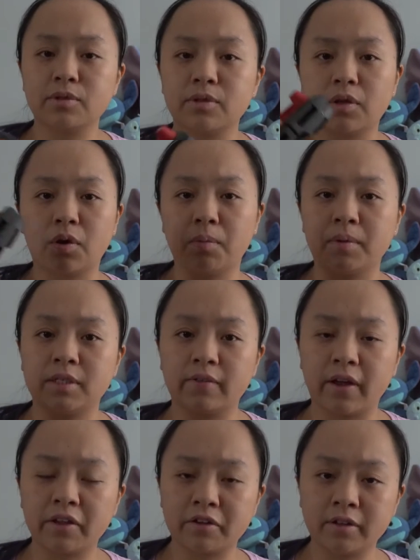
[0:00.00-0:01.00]
with a whole bunch
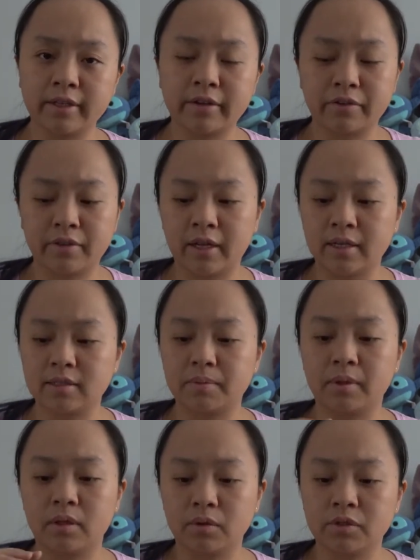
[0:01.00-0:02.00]
of other little things,
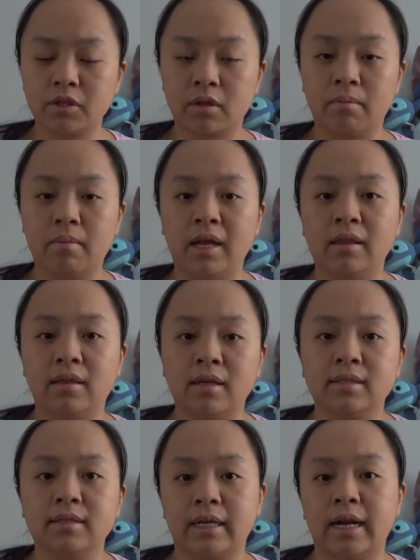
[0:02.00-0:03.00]
but those are the main
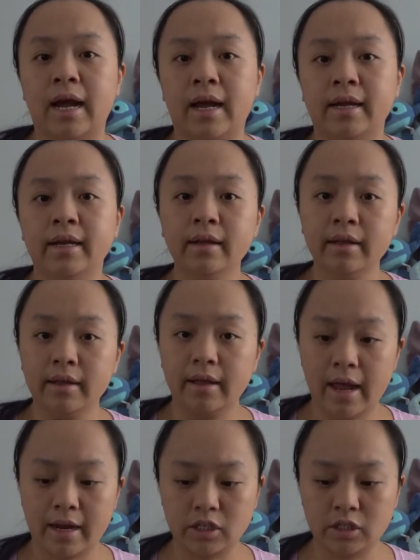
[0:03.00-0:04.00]
things that I
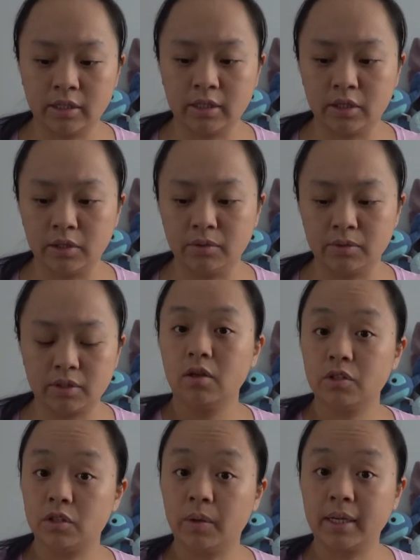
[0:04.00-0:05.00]
actually use.
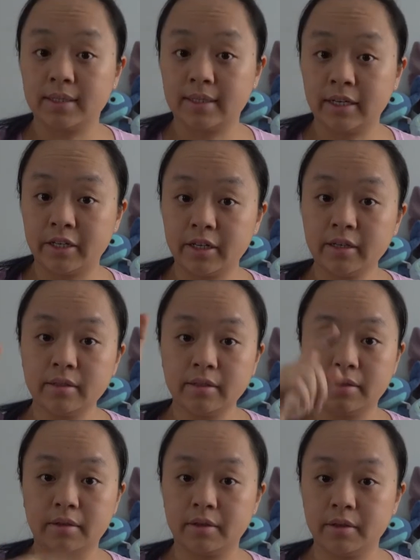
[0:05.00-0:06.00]
So extender,
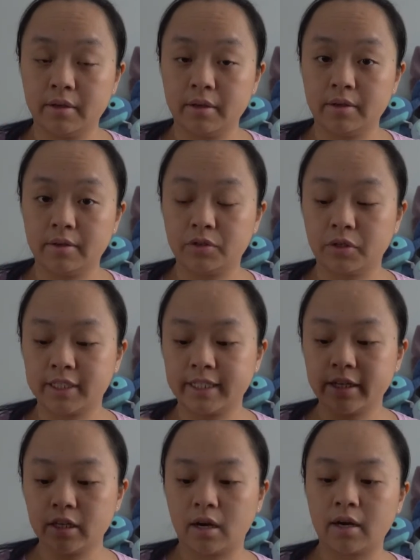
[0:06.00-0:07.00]

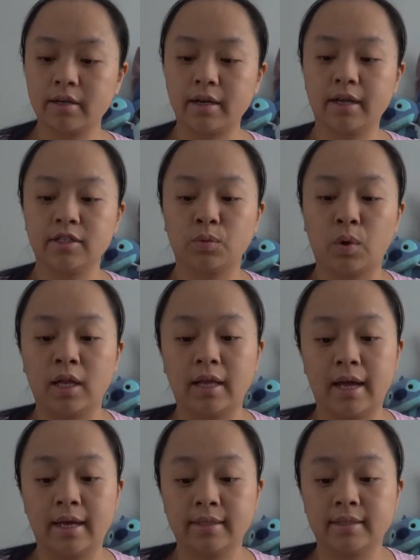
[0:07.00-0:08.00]
joystick guard, as well
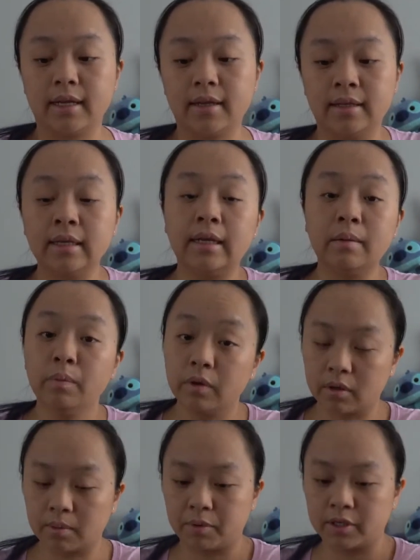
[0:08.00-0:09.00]
as the
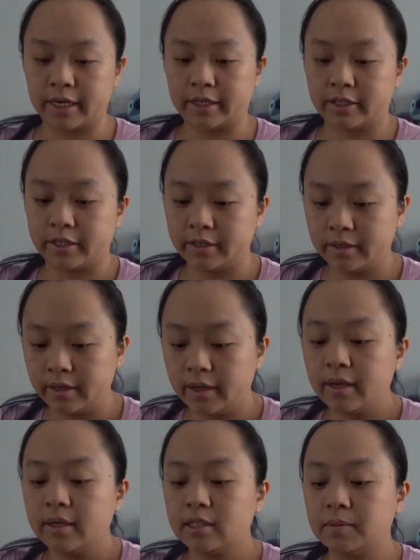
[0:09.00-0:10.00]
gimbal protector.
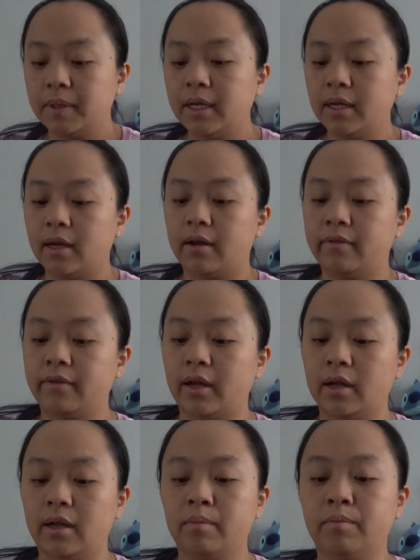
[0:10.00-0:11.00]
Speaking of a
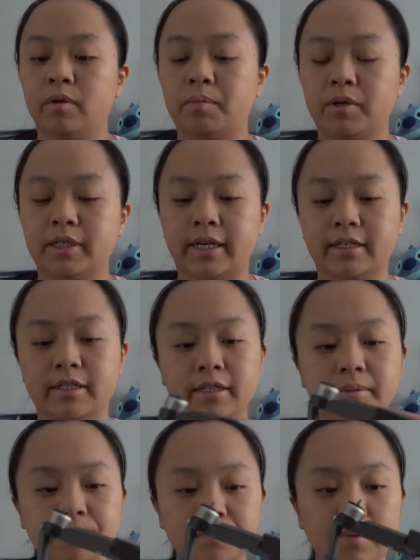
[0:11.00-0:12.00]
gimbal protector,